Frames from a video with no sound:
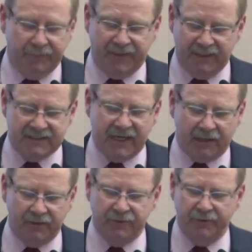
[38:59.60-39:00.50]
because
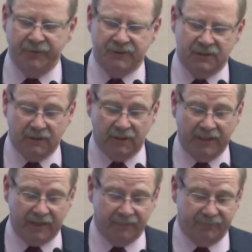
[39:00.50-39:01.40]
that contributes to the
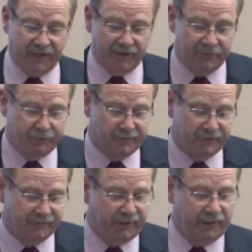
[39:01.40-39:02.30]
lack of continuity
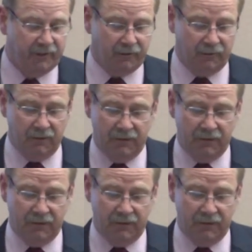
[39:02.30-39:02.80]
of care.